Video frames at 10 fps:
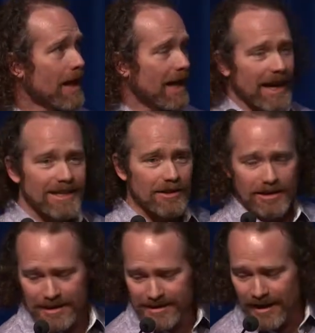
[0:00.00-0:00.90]
And I had to
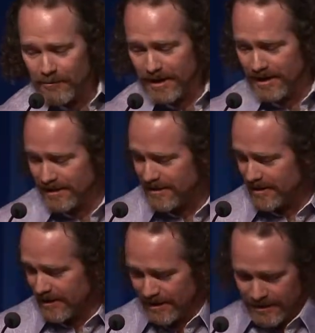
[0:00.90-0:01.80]
look this up because
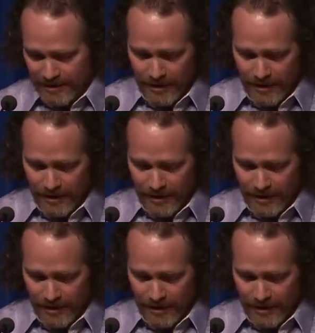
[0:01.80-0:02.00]
a